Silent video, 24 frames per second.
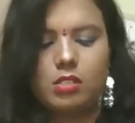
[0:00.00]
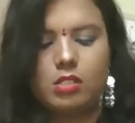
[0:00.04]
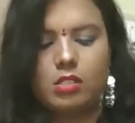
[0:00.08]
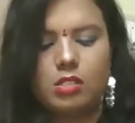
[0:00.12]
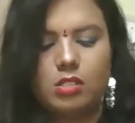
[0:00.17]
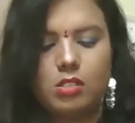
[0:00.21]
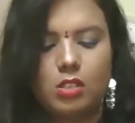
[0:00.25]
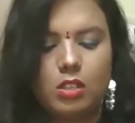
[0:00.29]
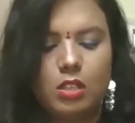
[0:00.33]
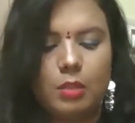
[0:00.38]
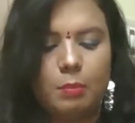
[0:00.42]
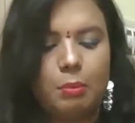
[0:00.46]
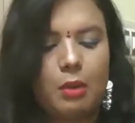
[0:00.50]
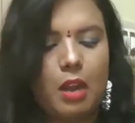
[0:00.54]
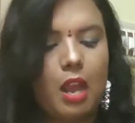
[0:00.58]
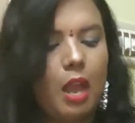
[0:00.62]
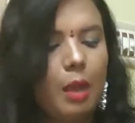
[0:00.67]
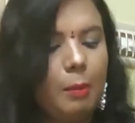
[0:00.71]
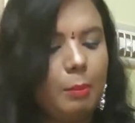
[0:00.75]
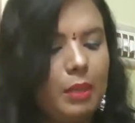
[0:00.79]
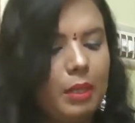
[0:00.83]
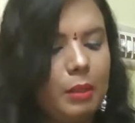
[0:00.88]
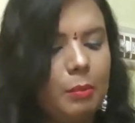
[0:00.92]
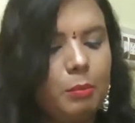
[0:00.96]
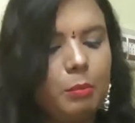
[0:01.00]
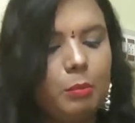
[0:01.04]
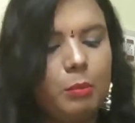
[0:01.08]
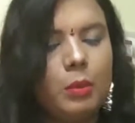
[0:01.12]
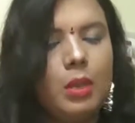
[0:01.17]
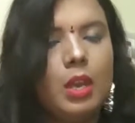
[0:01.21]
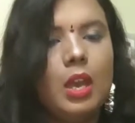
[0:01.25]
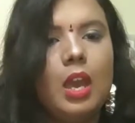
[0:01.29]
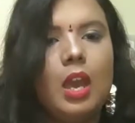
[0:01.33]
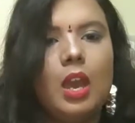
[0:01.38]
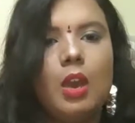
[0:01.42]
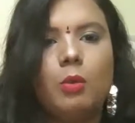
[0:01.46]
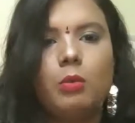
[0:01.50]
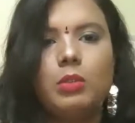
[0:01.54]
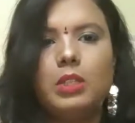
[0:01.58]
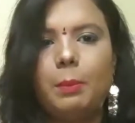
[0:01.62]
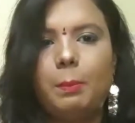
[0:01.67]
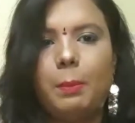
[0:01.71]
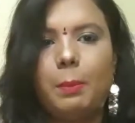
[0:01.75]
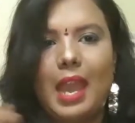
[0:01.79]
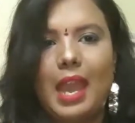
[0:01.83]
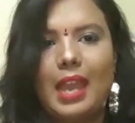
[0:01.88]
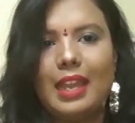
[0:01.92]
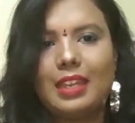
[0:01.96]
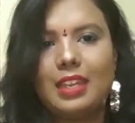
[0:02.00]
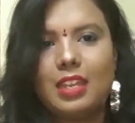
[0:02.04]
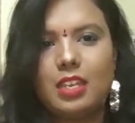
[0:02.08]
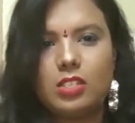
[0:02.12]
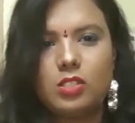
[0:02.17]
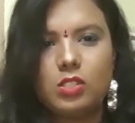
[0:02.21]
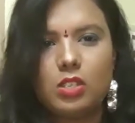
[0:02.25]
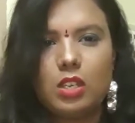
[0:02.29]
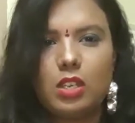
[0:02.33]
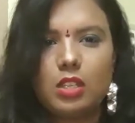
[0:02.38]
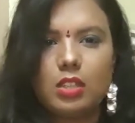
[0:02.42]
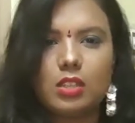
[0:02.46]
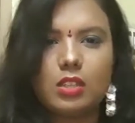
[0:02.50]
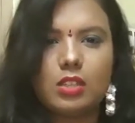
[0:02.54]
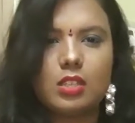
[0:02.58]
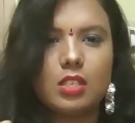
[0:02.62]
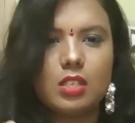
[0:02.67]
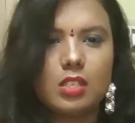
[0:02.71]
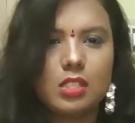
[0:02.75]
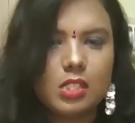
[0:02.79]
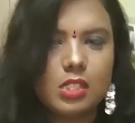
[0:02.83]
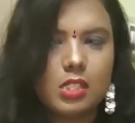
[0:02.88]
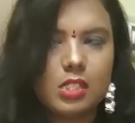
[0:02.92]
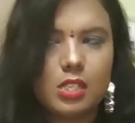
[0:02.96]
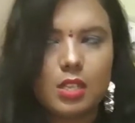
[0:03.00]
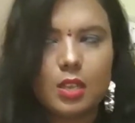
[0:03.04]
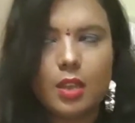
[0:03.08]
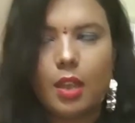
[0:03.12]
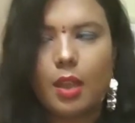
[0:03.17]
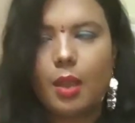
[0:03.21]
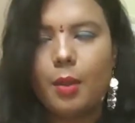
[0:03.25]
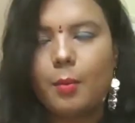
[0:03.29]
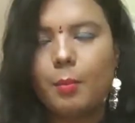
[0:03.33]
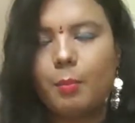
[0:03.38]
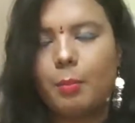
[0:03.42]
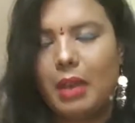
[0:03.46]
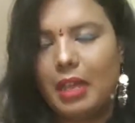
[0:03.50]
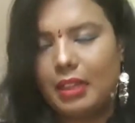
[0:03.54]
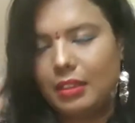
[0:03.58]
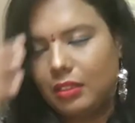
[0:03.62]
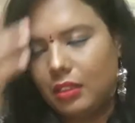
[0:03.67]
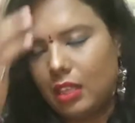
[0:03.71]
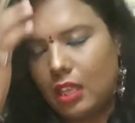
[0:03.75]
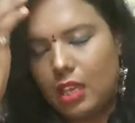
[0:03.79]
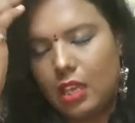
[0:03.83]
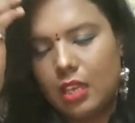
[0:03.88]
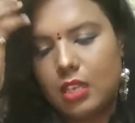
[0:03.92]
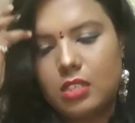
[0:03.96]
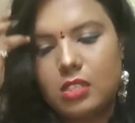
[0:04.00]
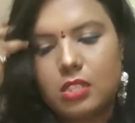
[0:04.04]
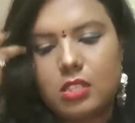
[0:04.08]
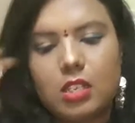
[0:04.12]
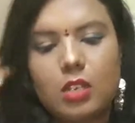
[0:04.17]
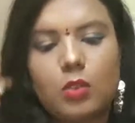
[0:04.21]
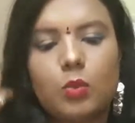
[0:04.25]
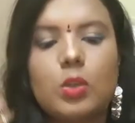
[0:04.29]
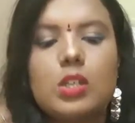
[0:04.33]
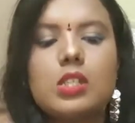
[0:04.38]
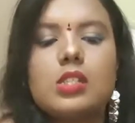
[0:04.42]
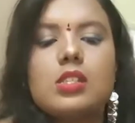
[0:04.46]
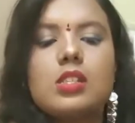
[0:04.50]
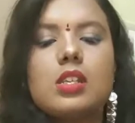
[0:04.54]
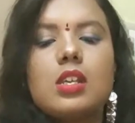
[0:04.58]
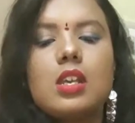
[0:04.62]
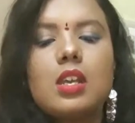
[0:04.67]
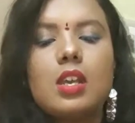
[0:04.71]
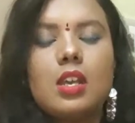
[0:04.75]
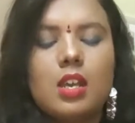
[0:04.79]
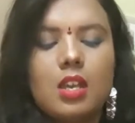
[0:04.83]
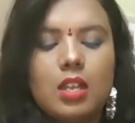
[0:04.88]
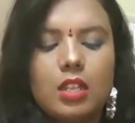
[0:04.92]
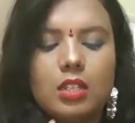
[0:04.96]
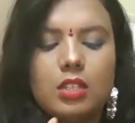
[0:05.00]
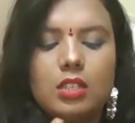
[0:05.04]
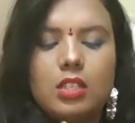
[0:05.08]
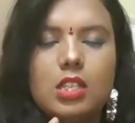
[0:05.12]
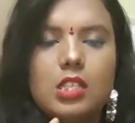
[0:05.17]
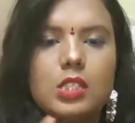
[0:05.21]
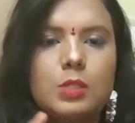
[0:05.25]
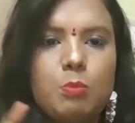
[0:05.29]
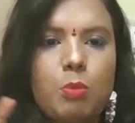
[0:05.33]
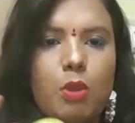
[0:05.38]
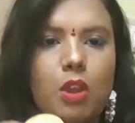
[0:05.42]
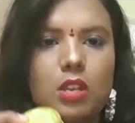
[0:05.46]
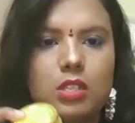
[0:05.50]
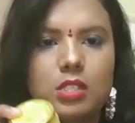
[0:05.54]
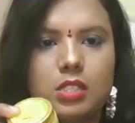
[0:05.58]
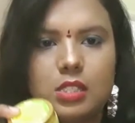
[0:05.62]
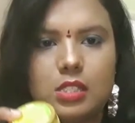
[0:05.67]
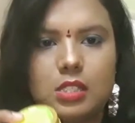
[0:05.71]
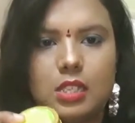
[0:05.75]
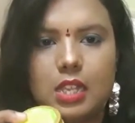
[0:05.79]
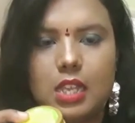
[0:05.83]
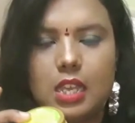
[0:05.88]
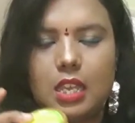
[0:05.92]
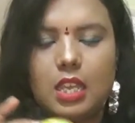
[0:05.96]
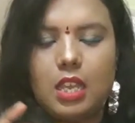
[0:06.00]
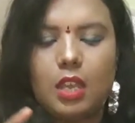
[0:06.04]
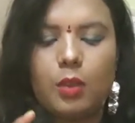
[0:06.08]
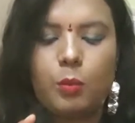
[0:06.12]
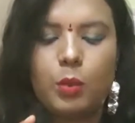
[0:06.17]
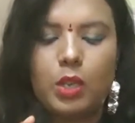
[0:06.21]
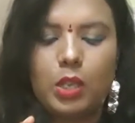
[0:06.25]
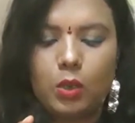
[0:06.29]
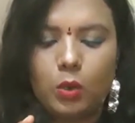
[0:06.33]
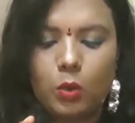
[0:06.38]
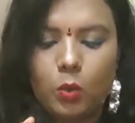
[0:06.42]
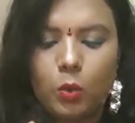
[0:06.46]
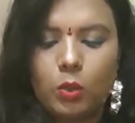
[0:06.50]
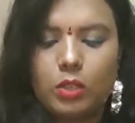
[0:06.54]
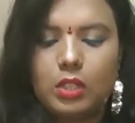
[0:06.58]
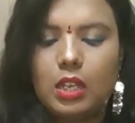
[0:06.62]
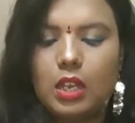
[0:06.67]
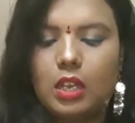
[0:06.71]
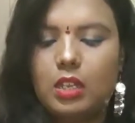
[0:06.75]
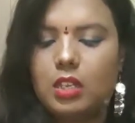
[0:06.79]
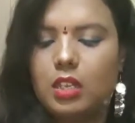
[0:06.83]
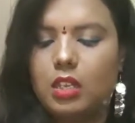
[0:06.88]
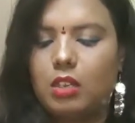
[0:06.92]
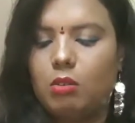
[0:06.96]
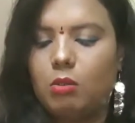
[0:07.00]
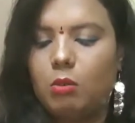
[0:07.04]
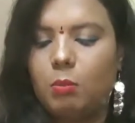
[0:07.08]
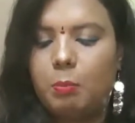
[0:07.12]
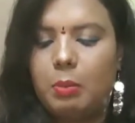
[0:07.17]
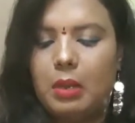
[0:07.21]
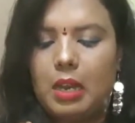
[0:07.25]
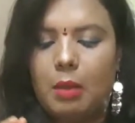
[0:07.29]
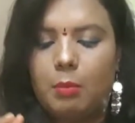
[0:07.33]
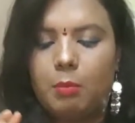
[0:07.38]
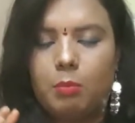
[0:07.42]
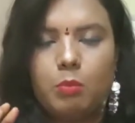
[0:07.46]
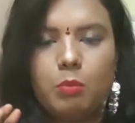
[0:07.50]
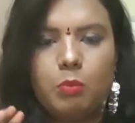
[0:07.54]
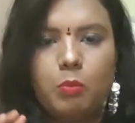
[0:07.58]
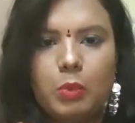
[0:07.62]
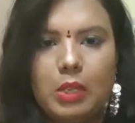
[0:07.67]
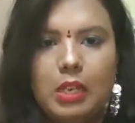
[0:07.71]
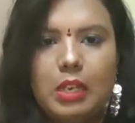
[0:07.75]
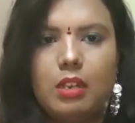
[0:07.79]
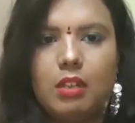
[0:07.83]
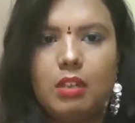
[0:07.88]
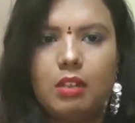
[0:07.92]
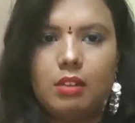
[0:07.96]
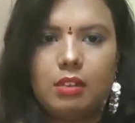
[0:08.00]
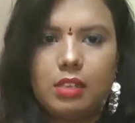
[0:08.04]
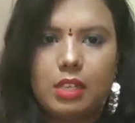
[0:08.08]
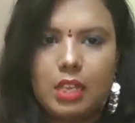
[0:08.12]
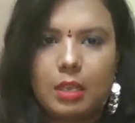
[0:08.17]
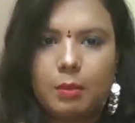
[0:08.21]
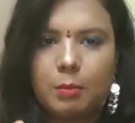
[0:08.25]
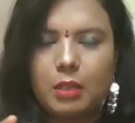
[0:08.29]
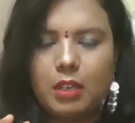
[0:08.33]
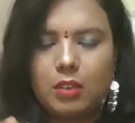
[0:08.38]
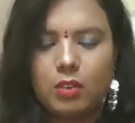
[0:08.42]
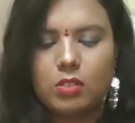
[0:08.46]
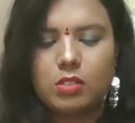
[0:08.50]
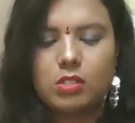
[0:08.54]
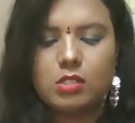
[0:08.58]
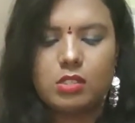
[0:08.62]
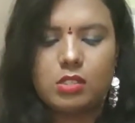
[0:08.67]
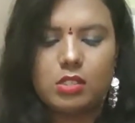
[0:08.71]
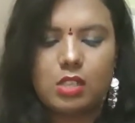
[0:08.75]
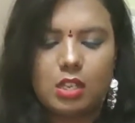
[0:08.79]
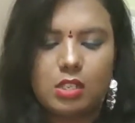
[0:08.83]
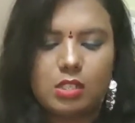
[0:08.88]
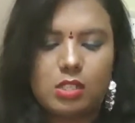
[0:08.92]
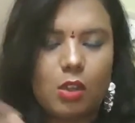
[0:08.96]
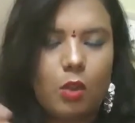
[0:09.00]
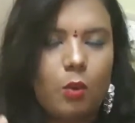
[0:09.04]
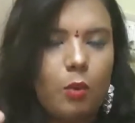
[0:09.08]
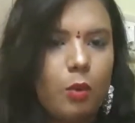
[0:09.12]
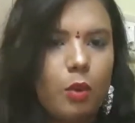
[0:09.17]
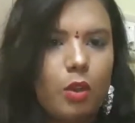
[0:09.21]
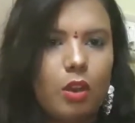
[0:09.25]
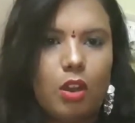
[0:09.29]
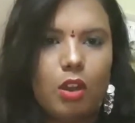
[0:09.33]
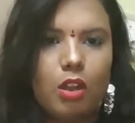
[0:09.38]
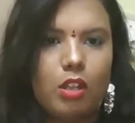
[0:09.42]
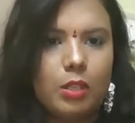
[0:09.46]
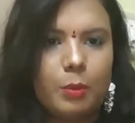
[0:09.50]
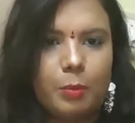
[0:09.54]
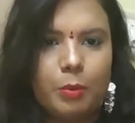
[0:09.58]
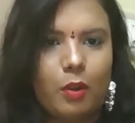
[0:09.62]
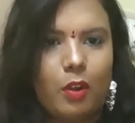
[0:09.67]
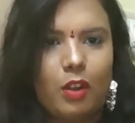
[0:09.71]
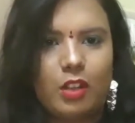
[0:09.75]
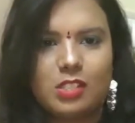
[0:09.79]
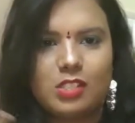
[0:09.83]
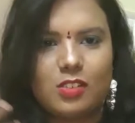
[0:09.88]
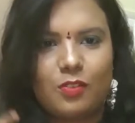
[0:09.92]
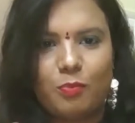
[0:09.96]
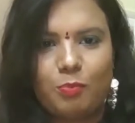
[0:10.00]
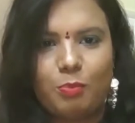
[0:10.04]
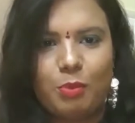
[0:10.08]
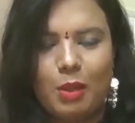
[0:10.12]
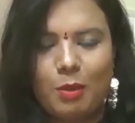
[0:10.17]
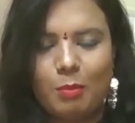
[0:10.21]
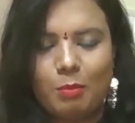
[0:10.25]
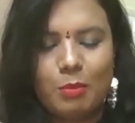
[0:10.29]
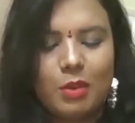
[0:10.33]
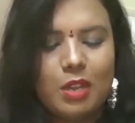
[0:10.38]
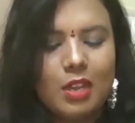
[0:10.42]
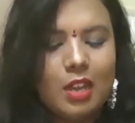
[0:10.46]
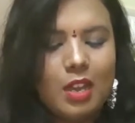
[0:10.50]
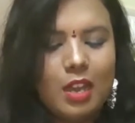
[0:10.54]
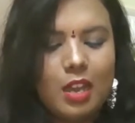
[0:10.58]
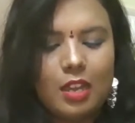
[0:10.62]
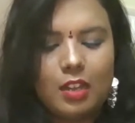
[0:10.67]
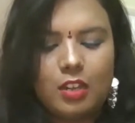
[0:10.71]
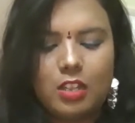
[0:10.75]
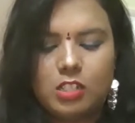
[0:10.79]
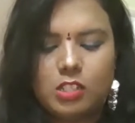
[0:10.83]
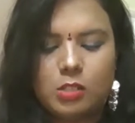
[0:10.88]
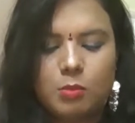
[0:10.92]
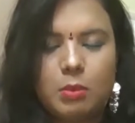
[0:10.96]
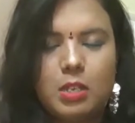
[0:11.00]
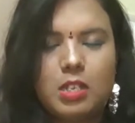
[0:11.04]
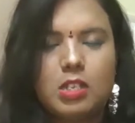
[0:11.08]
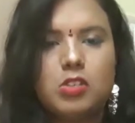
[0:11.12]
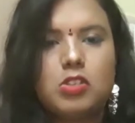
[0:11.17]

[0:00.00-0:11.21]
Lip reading: So the problem with the packaging this month is this box is leaking. We know that Plum will leak because that's how all the products of Plum reach me.